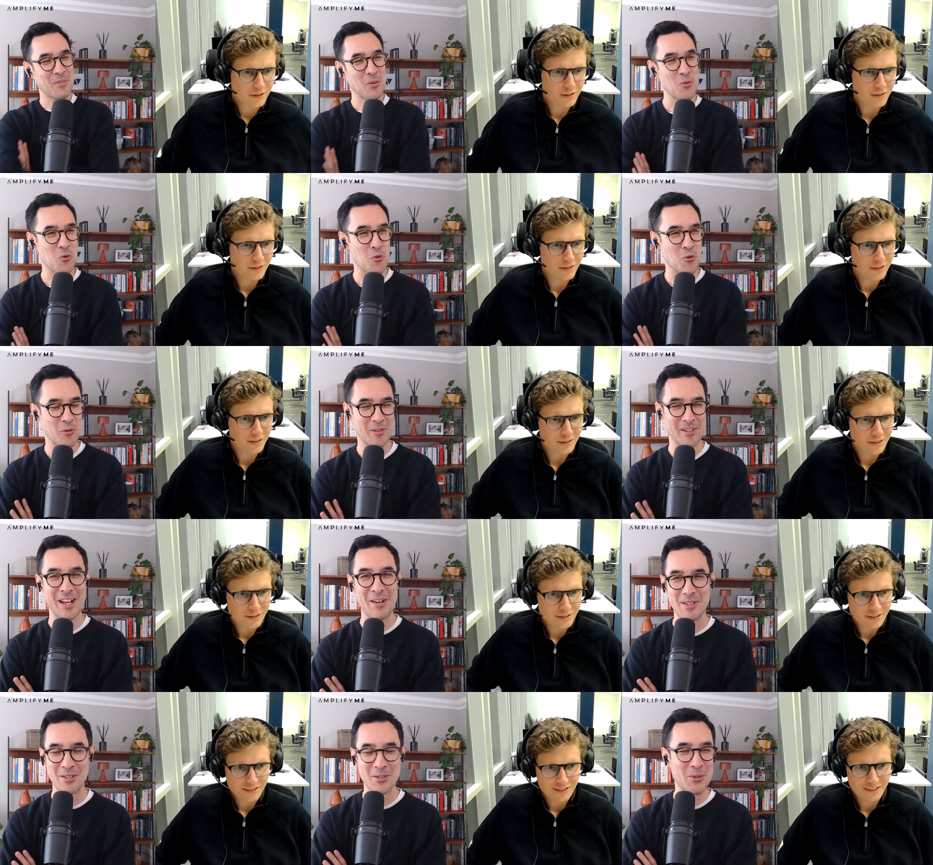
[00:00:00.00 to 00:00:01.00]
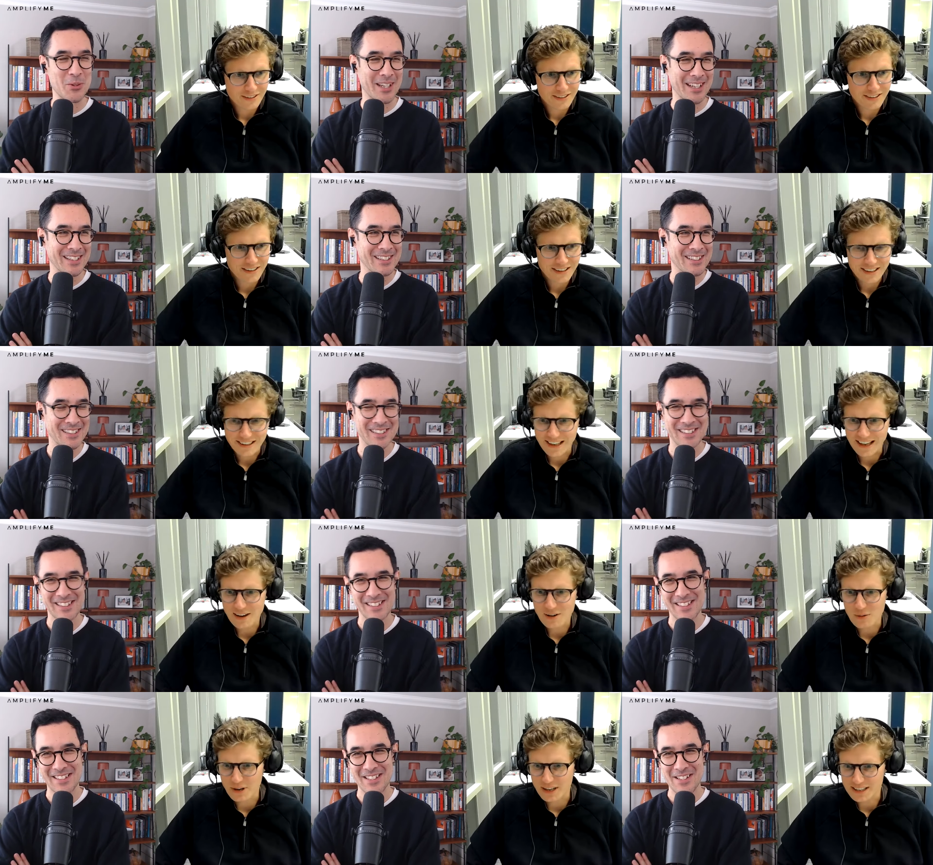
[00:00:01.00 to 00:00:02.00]
Speaker 1: Oh, now we're talking.
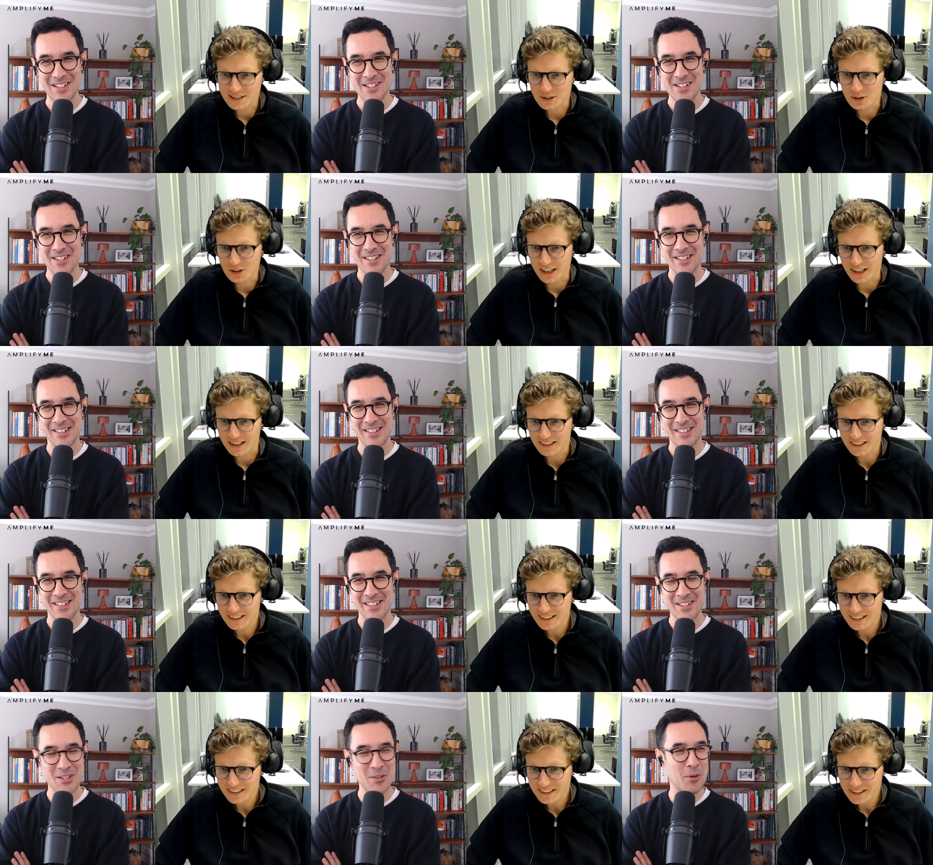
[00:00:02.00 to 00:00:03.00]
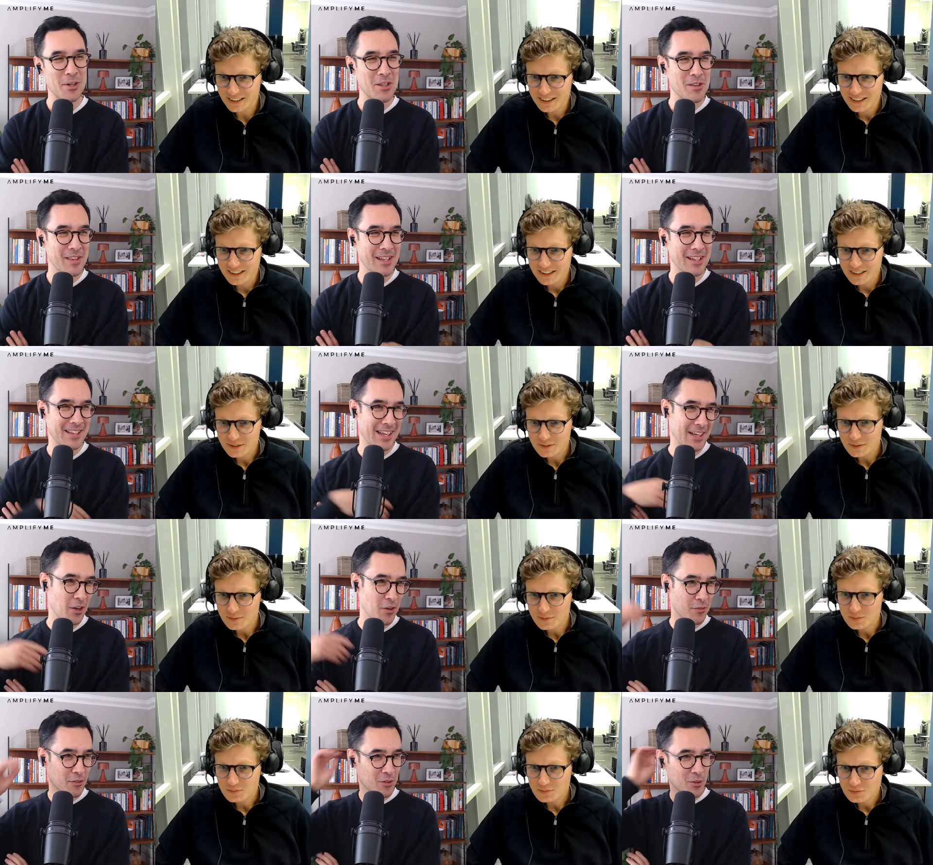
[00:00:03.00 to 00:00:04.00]
Speaker 2: Now we're talking.
Speaker 1: So what do you think then?
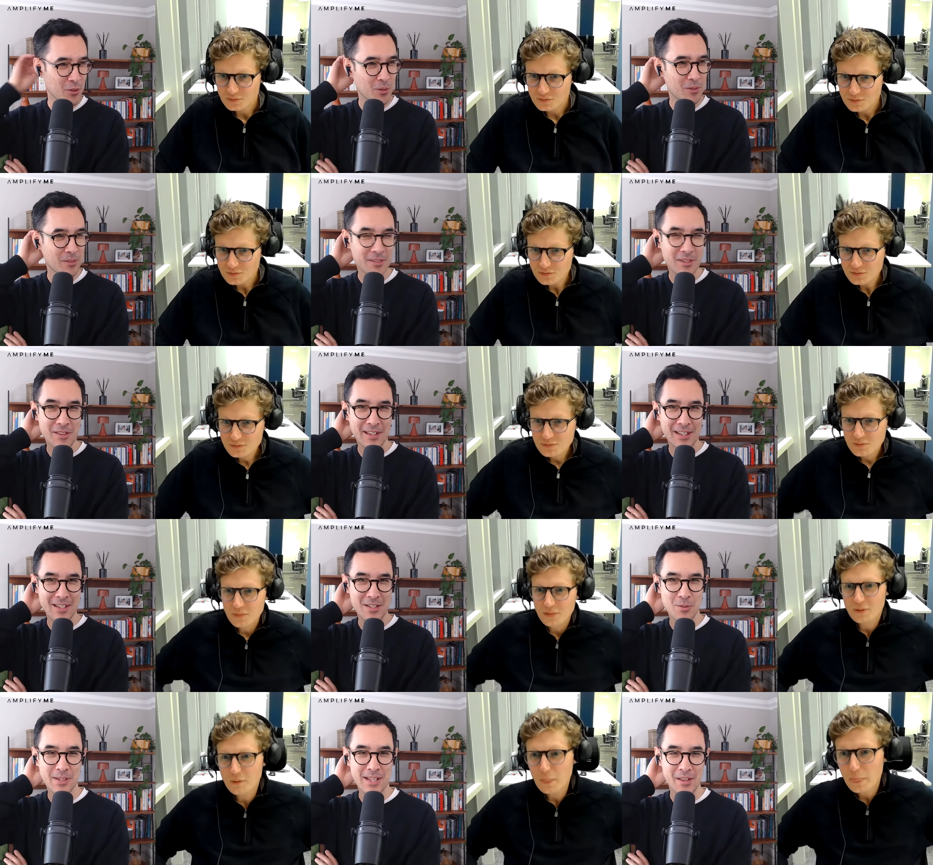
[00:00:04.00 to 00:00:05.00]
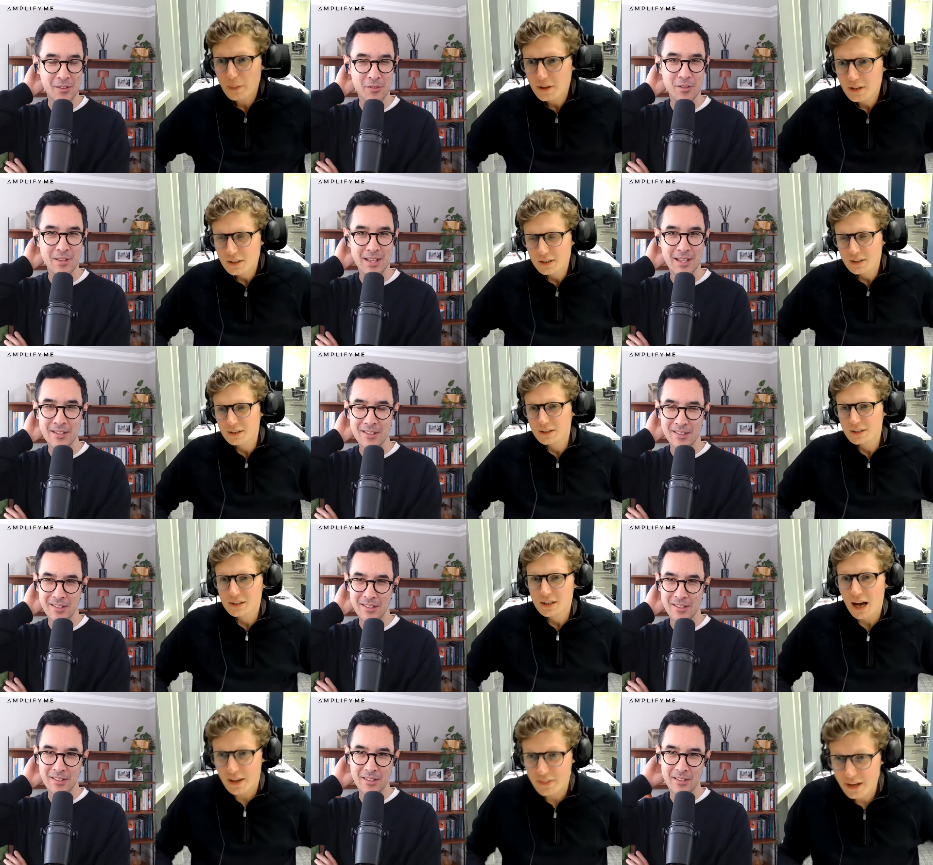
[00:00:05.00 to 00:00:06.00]
Overall, you think this will get through then?
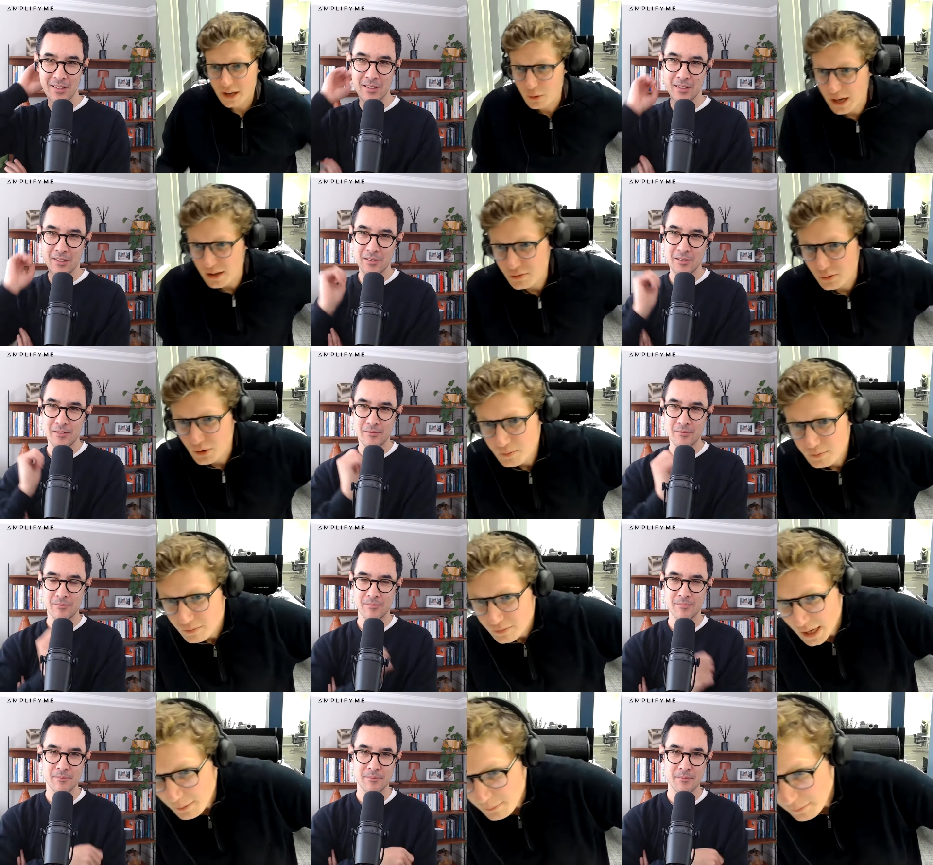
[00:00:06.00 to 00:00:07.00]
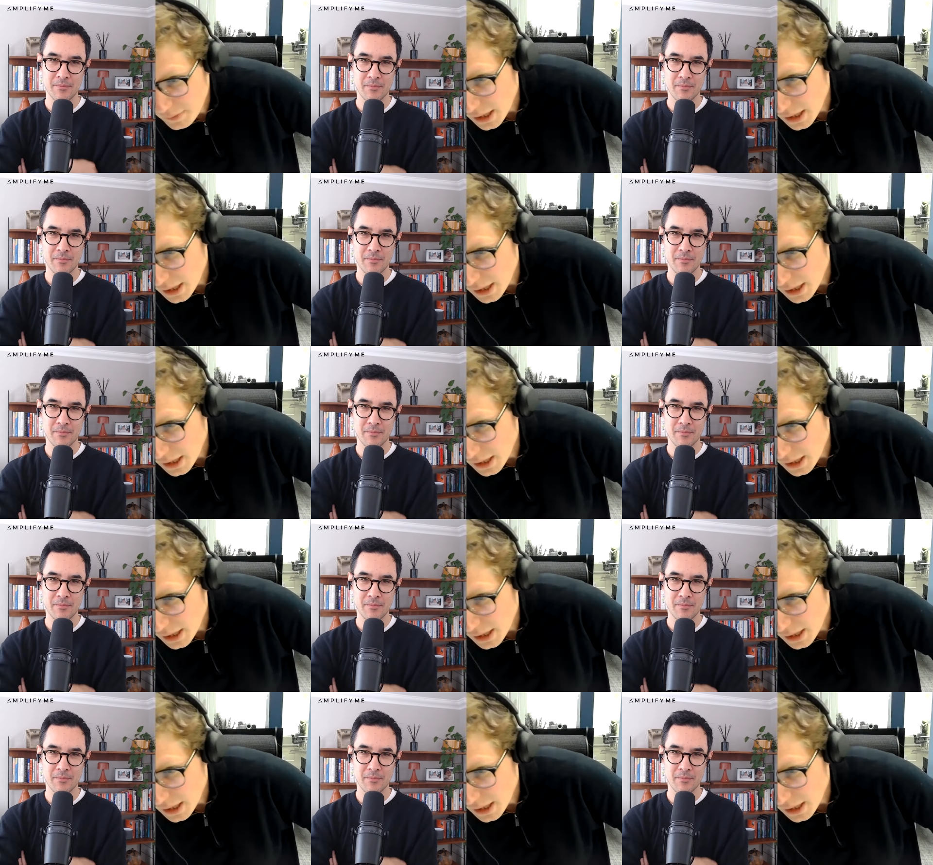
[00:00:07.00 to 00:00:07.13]
Speaker 2: I think it will get through, yep.